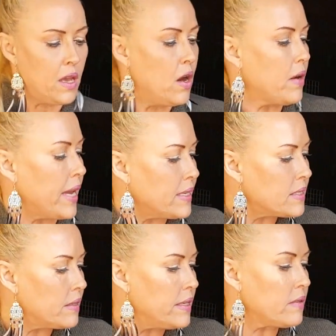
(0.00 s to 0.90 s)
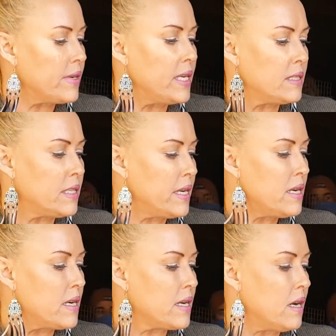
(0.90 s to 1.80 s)
Okay, so the ingredients
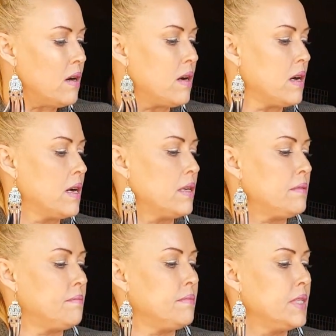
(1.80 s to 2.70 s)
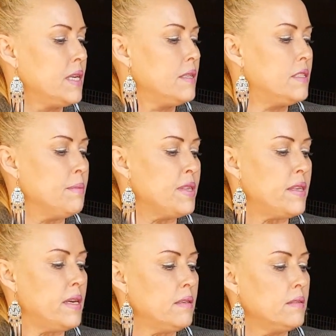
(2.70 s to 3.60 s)
here are
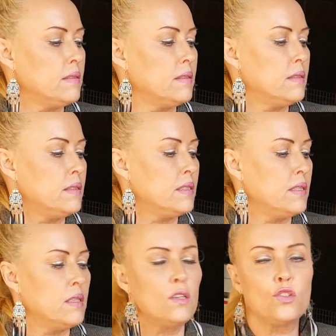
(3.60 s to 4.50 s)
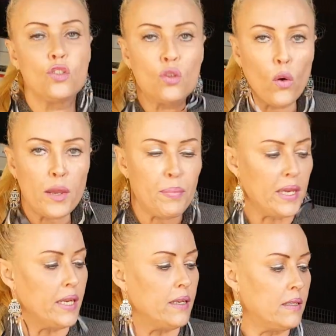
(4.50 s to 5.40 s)
Timothy,
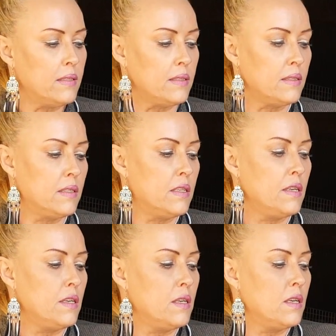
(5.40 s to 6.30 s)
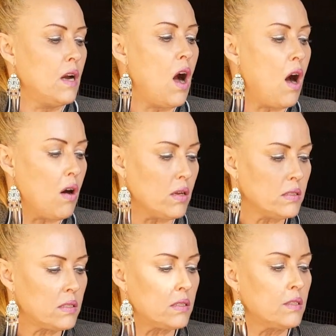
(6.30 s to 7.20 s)
soybean
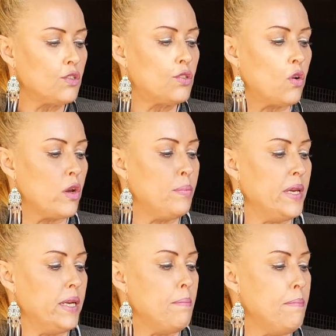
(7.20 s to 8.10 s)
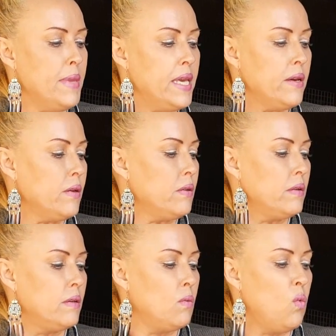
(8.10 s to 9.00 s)
hulls, soybean meal,
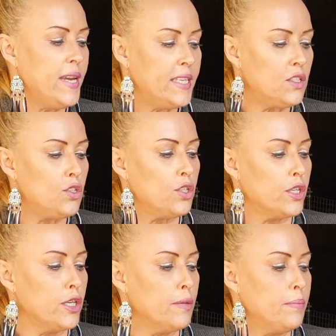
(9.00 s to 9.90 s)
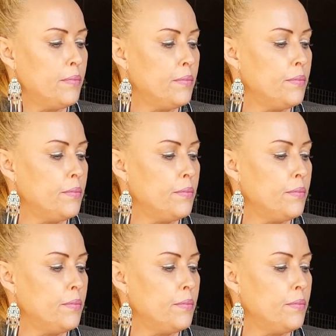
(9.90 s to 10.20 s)
wheat germ.